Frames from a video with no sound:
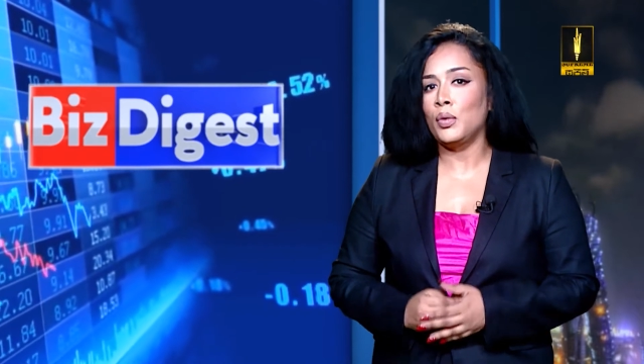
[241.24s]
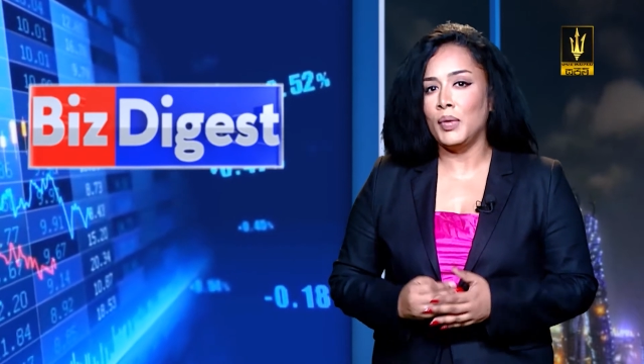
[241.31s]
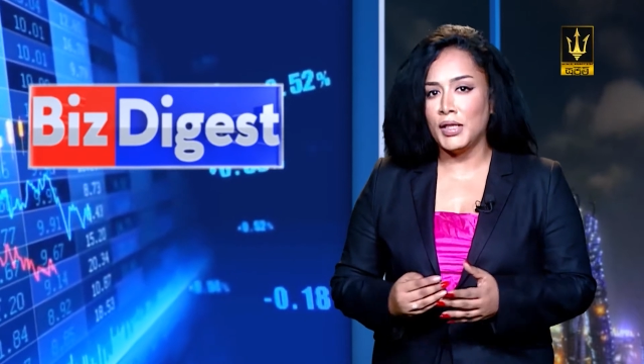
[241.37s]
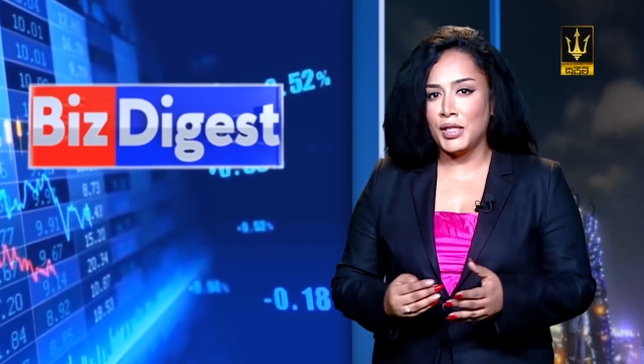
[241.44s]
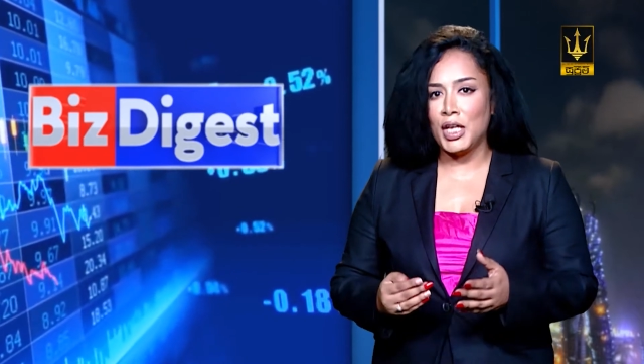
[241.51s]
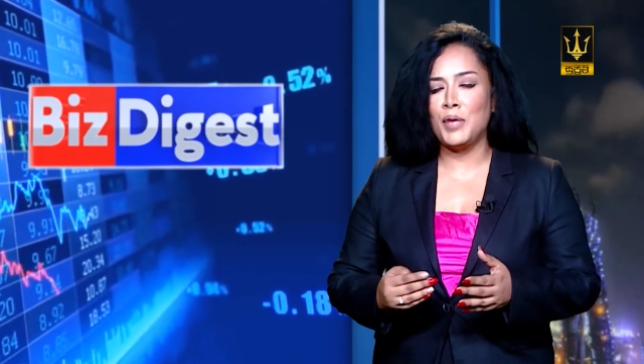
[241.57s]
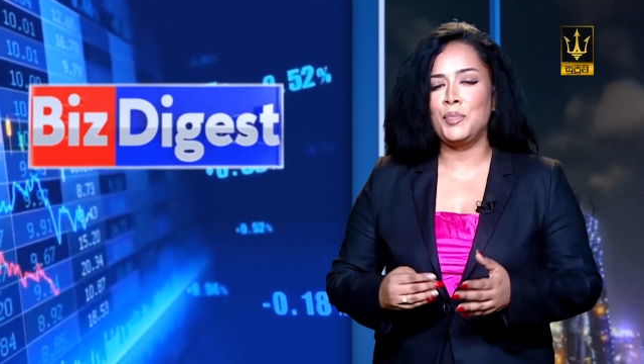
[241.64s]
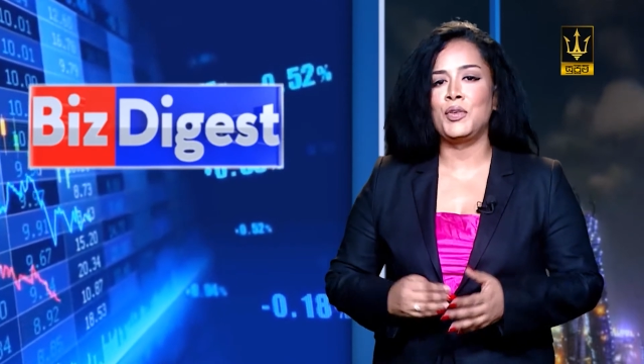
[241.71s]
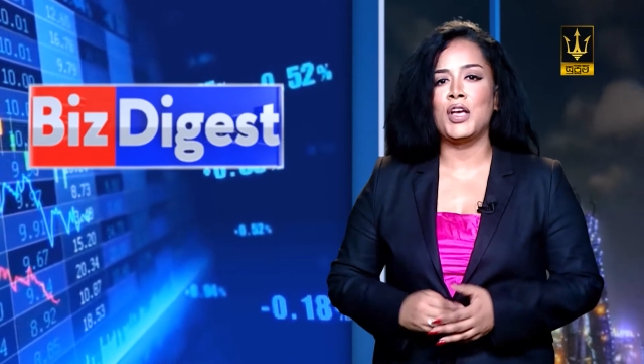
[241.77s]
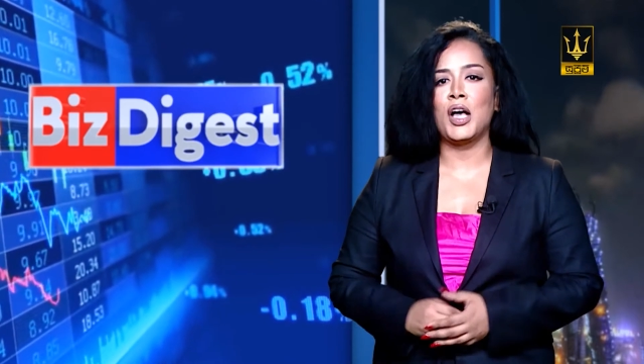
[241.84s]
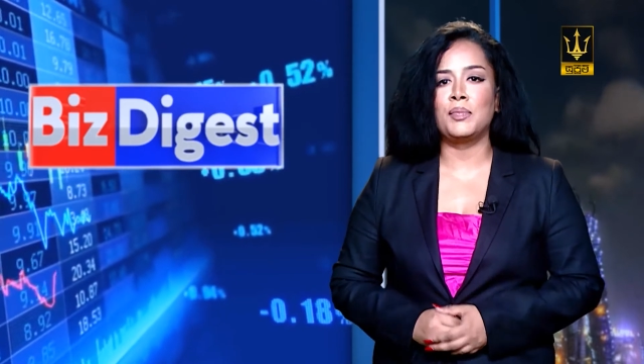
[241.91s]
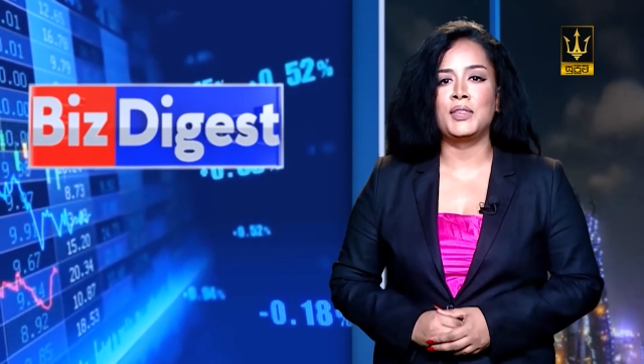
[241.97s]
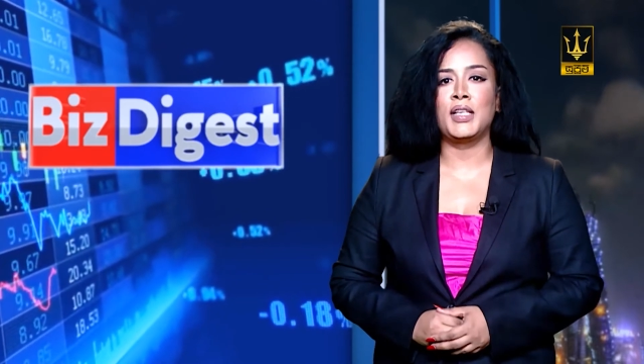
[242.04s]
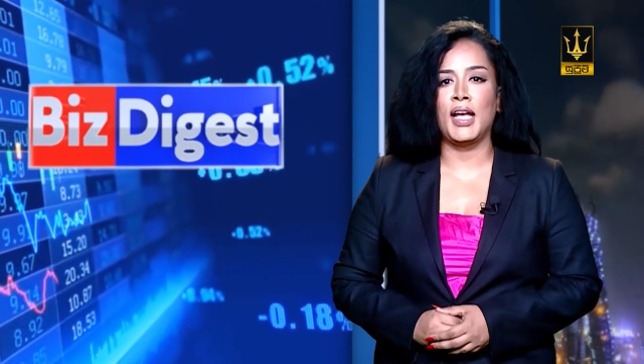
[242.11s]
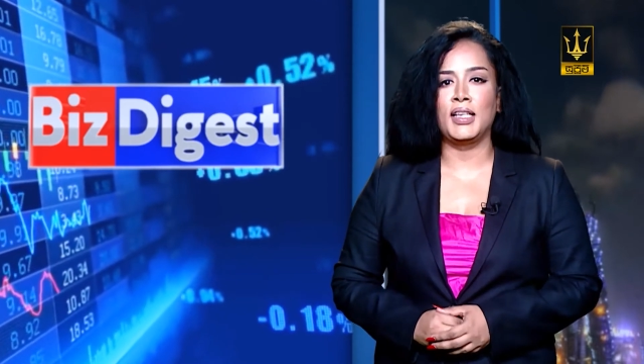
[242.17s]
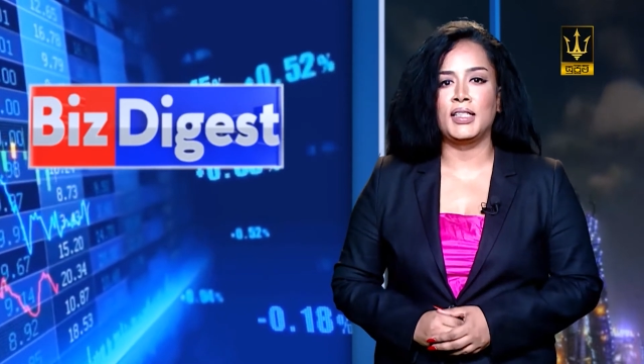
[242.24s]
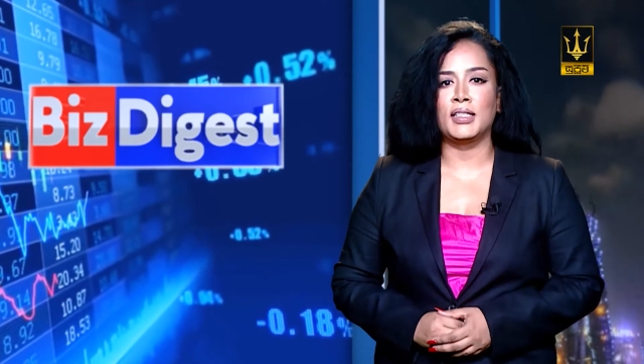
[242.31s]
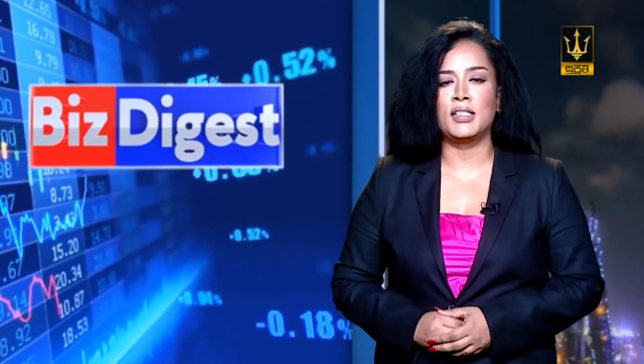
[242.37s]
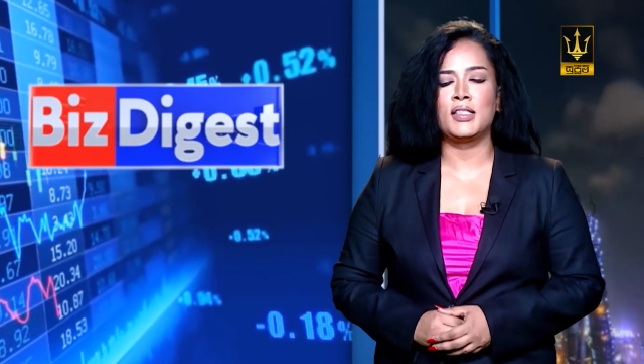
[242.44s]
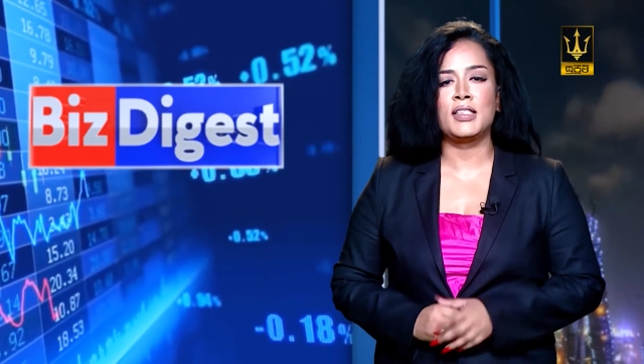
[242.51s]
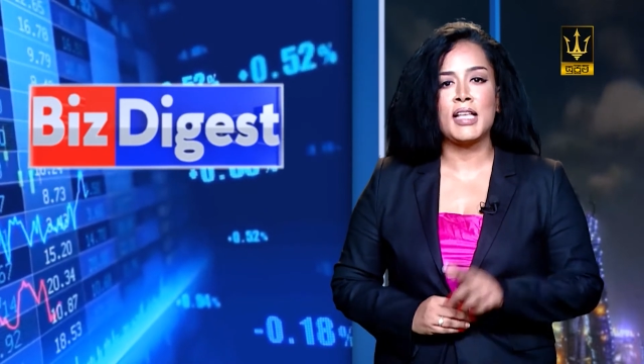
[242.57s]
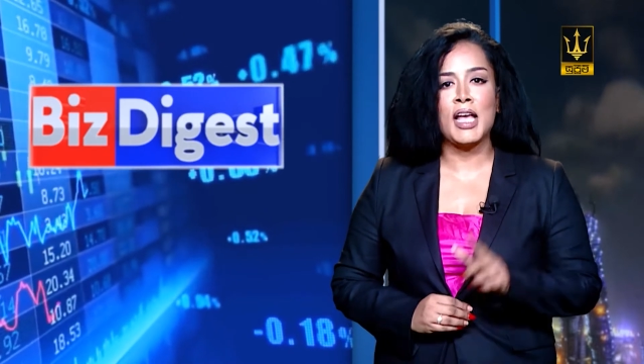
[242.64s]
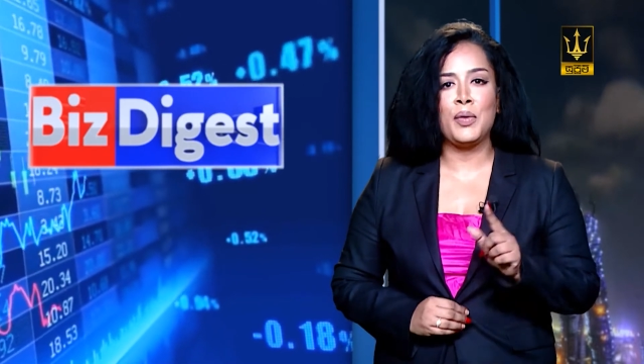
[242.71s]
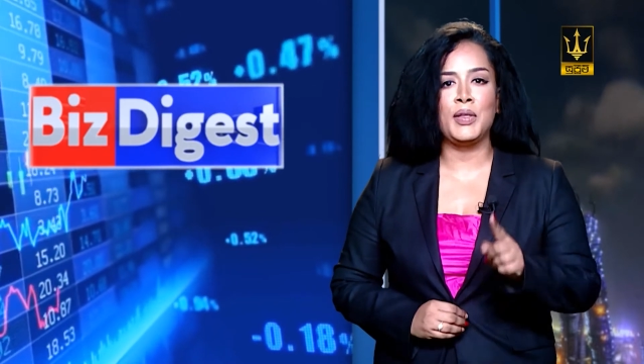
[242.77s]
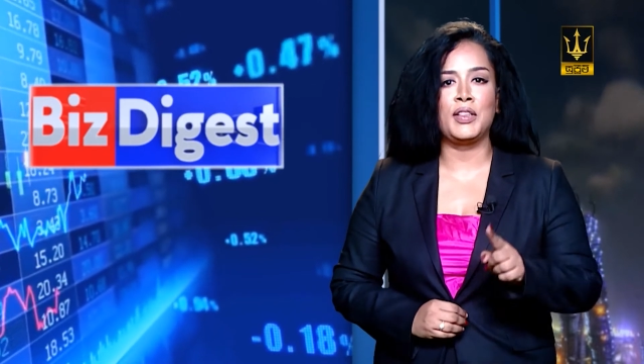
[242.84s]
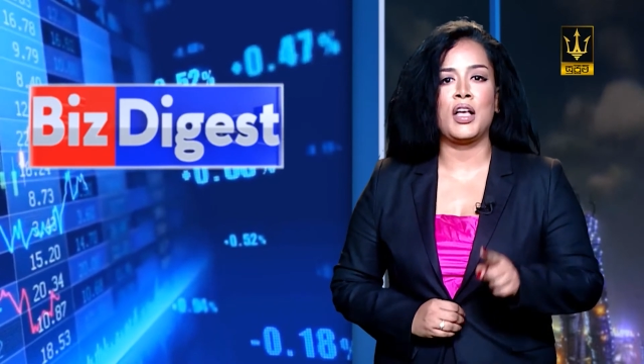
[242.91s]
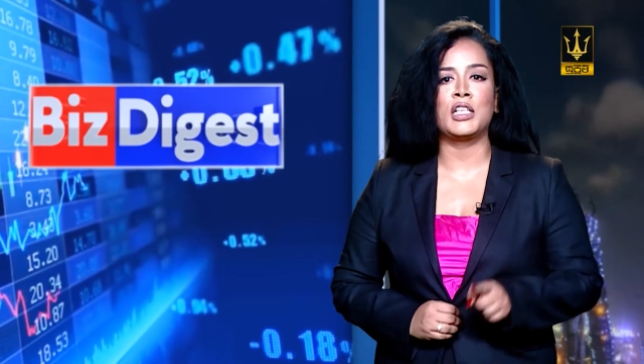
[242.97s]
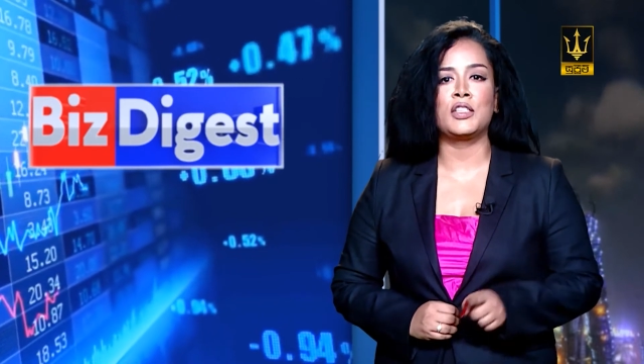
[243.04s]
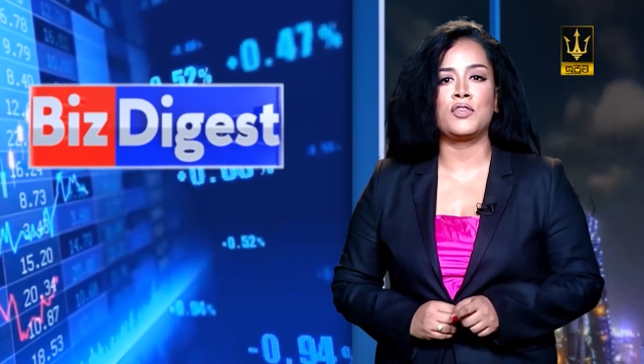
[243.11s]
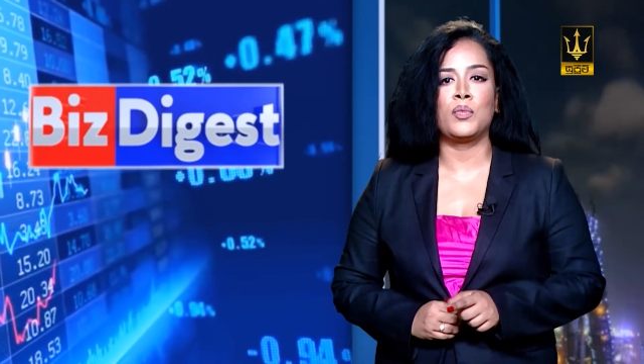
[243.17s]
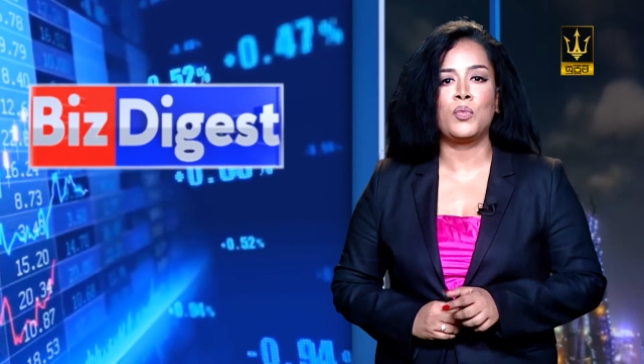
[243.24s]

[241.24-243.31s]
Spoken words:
We'll keep you updated. Stay with us